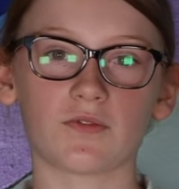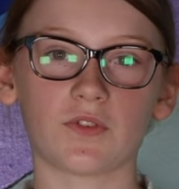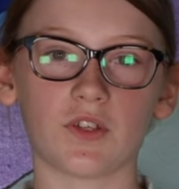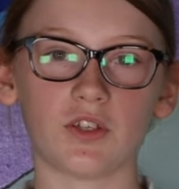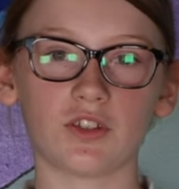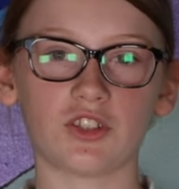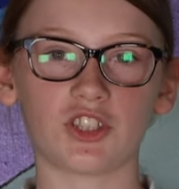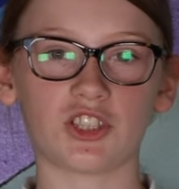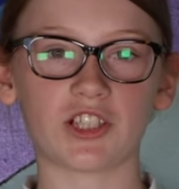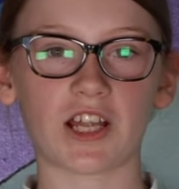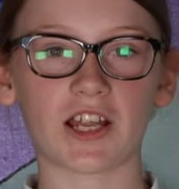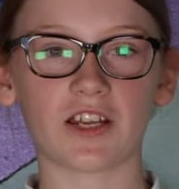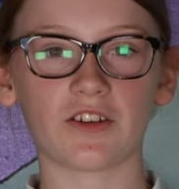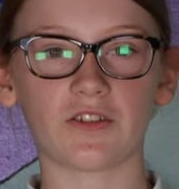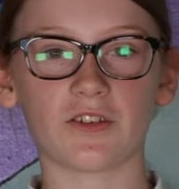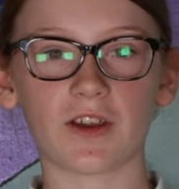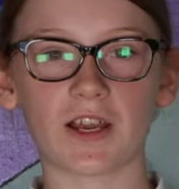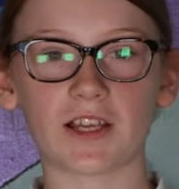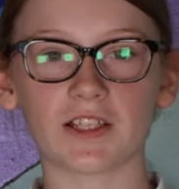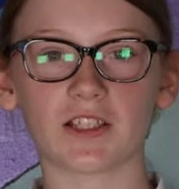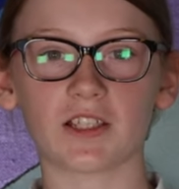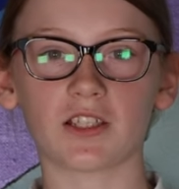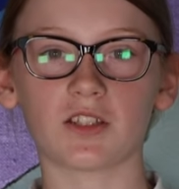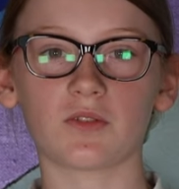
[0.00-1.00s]
future
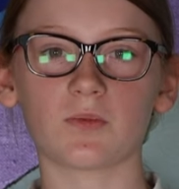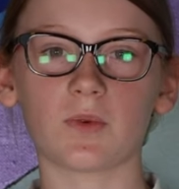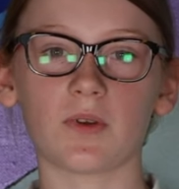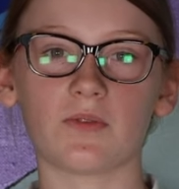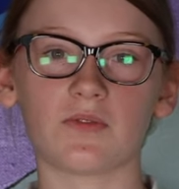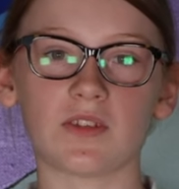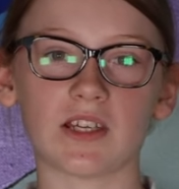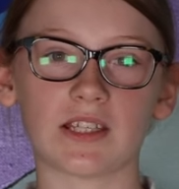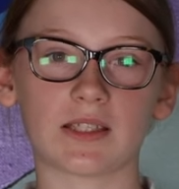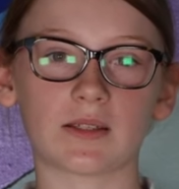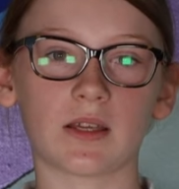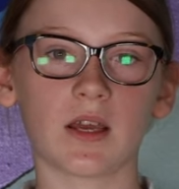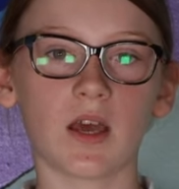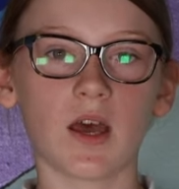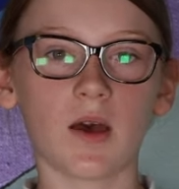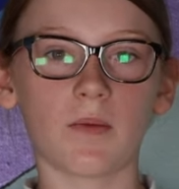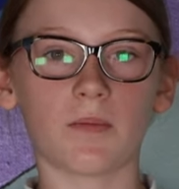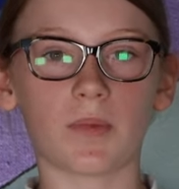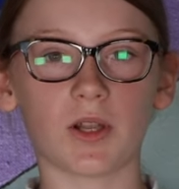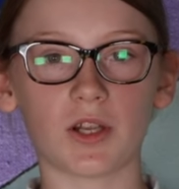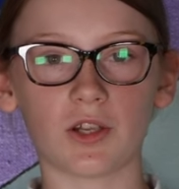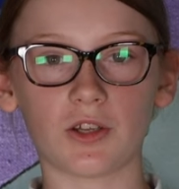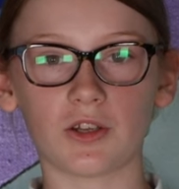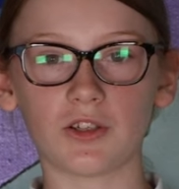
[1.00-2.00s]
generations, with this
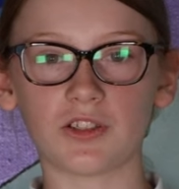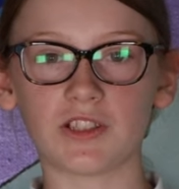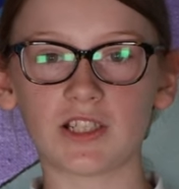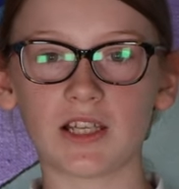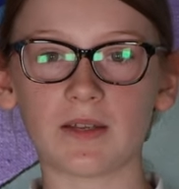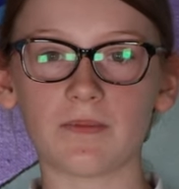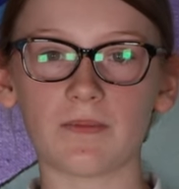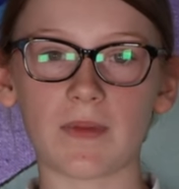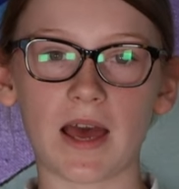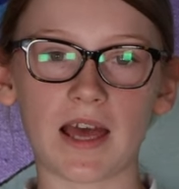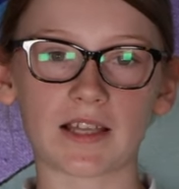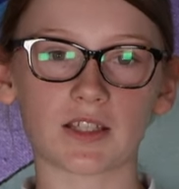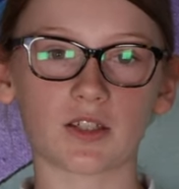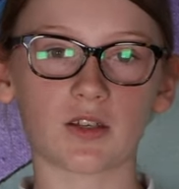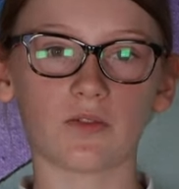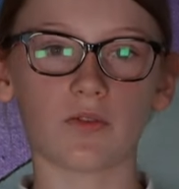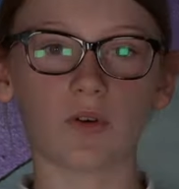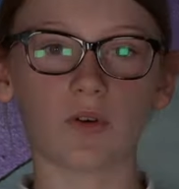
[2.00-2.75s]
polluted mess